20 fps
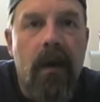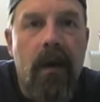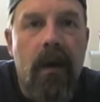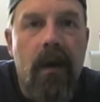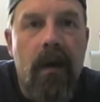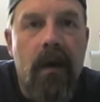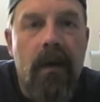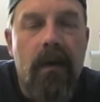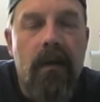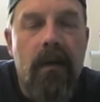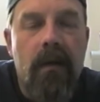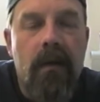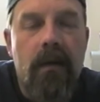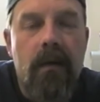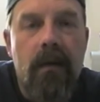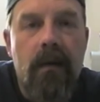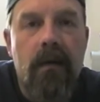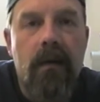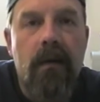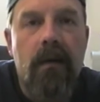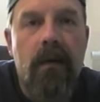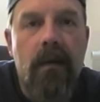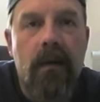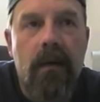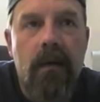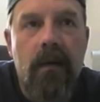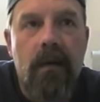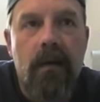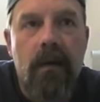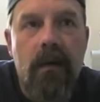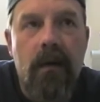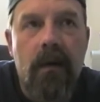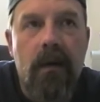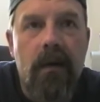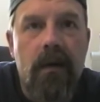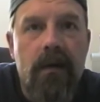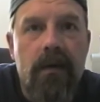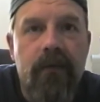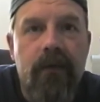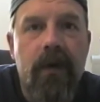and
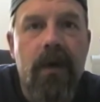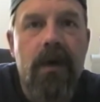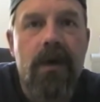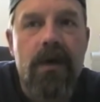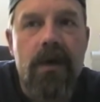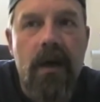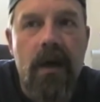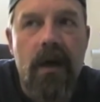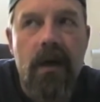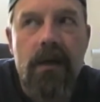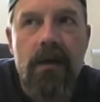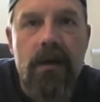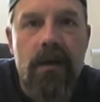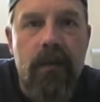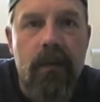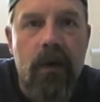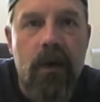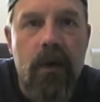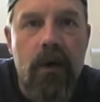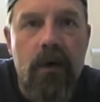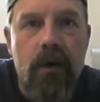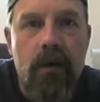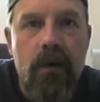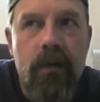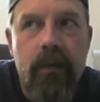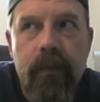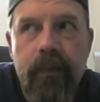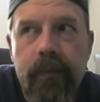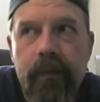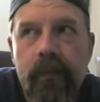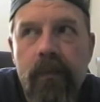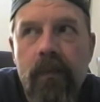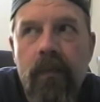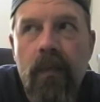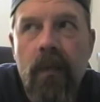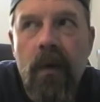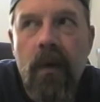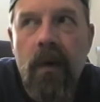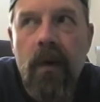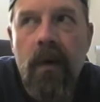some finished nails and some glue.
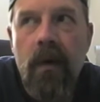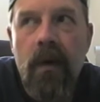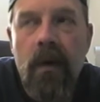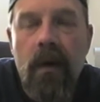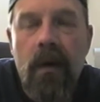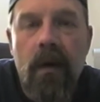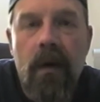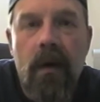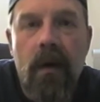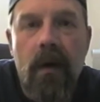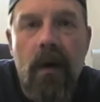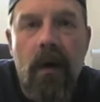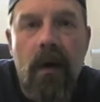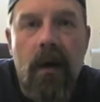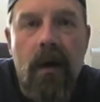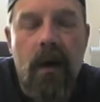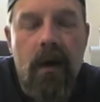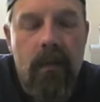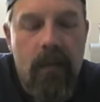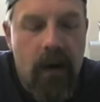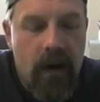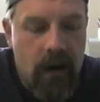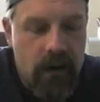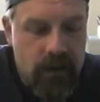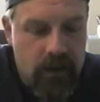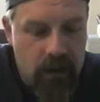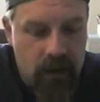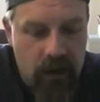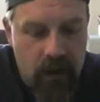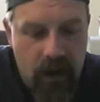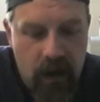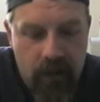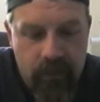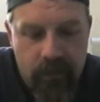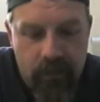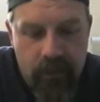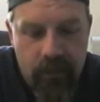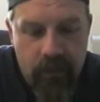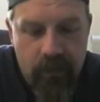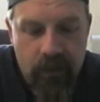I cut them out so I could
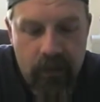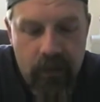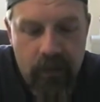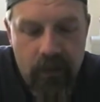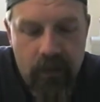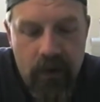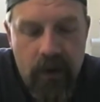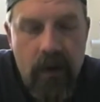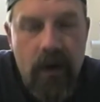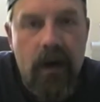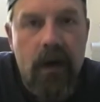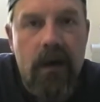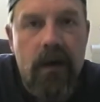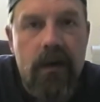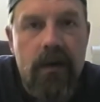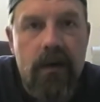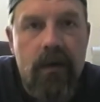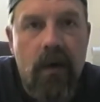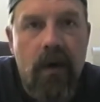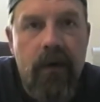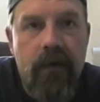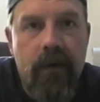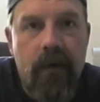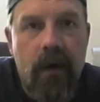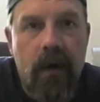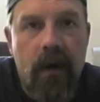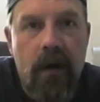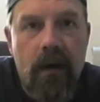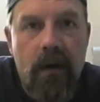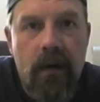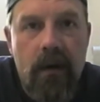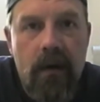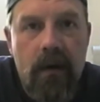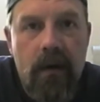have a square foot,